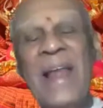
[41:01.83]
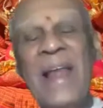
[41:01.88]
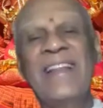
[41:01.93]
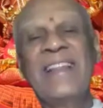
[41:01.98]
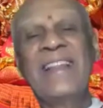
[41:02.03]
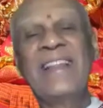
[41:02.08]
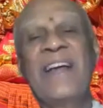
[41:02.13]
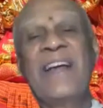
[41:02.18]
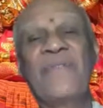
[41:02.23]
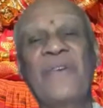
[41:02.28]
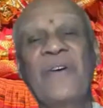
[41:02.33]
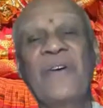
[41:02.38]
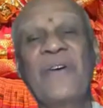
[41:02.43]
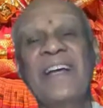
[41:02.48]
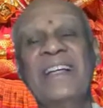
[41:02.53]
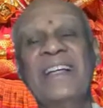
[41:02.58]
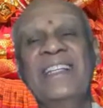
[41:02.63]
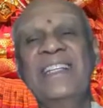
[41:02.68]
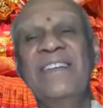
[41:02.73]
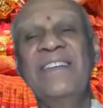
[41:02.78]
and therefore
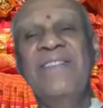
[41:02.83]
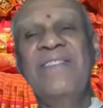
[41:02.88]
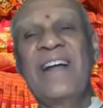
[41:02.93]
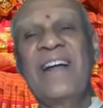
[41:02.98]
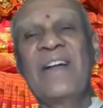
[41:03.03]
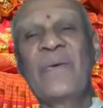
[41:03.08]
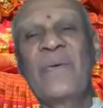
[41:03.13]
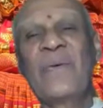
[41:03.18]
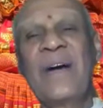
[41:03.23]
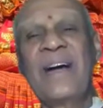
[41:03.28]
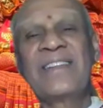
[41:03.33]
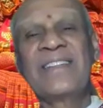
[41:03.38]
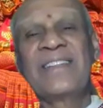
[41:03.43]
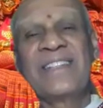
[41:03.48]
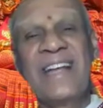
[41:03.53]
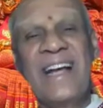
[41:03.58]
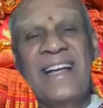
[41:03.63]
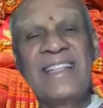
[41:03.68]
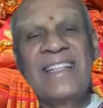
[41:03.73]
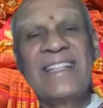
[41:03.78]
Jiva requires
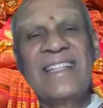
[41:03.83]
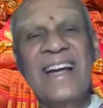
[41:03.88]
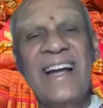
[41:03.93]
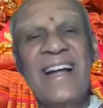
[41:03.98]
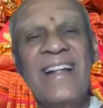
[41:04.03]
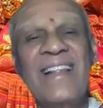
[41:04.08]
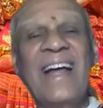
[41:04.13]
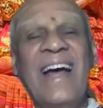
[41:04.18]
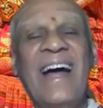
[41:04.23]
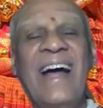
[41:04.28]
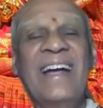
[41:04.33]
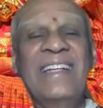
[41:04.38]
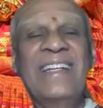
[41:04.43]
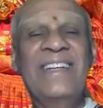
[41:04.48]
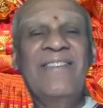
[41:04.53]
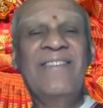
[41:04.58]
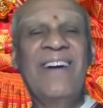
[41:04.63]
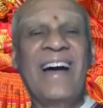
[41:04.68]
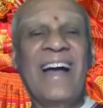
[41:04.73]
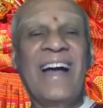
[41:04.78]
Shastra, and
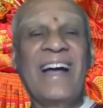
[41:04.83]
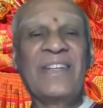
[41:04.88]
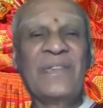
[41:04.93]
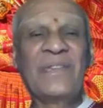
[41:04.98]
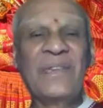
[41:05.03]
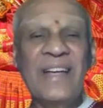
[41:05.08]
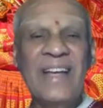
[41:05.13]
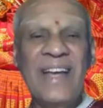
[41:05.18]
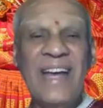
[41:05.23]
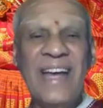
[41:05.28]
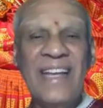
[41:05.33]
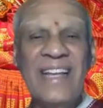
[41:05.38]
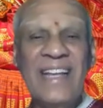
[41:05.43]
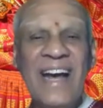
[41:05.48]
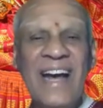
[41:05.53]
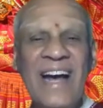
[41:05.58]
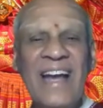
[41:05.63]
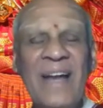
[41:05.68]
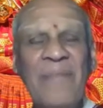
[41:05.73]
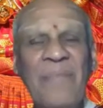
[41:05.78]
Jiva has to gain
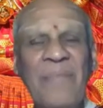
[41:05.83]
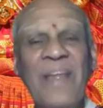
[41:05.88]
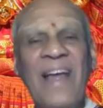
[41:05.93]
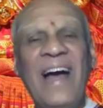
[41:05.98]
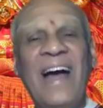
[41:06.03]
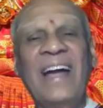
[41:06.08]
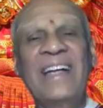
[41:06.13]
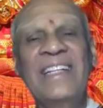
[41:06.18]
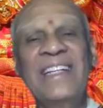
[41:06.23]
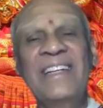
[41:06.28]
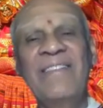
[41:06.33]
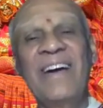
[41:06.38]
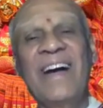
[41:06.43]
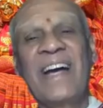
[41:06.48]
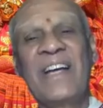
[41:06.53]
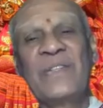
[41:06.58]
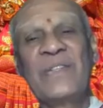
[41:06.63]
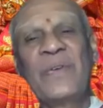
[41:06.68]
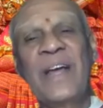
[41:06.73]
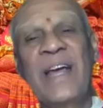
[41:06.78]
Jnanam, and Jiva
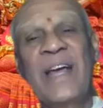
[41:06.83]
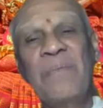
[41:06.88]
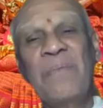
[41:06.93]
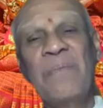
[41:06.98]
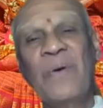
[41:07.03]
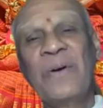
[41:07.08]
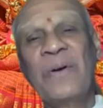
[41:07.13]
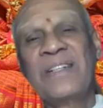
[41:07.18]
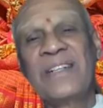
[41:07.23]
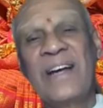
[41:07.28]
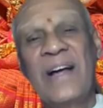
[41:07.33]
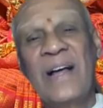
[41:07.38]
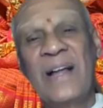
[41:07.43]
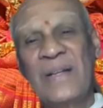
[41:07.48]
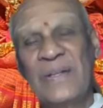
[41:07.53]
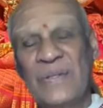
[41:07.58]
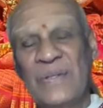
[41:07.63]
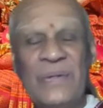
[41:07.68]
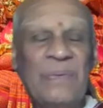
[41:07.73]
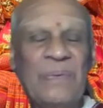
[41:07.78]
has to gain Moksha
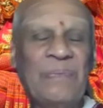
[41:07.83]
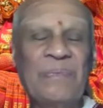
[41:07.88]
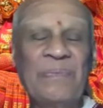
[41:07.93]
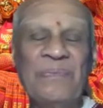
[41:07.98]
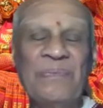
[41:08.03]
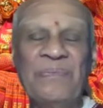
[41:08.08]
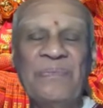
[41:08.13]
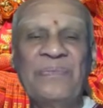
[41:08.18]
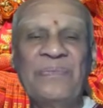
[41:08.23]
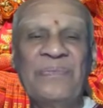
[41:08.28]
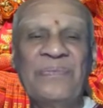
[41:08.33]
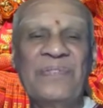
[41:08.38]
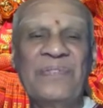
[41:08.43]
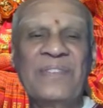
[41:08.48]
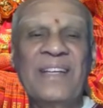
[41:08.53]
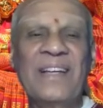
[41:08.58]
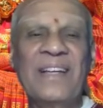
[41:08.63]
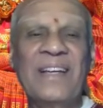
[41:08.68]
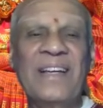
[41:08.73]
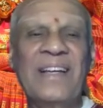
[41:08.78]
also.
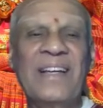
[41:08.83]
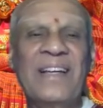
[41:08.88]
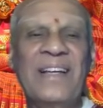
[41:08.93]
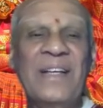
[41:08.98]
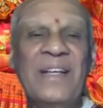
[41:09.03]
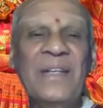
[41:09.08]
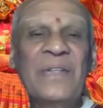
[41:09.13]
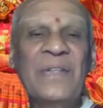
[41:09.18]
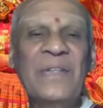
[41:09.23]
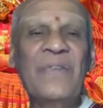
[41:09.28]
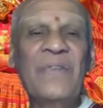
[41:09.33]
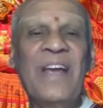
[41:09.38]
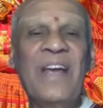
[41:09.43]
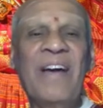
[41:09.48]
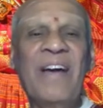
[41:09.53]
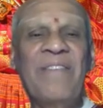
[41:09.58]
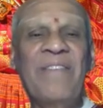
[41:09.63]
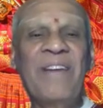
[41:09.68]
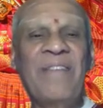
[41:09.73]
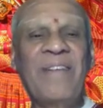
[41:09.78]
So we
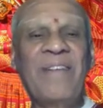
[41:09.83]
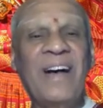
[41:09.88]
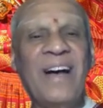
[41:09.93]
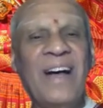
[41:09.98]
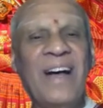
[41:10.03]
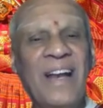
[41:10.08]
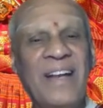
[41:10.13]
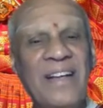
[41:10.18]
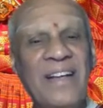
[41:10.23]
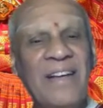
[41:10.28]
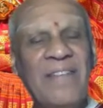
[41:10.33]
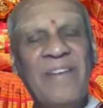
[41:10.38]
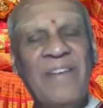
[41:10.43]
have Vyavahara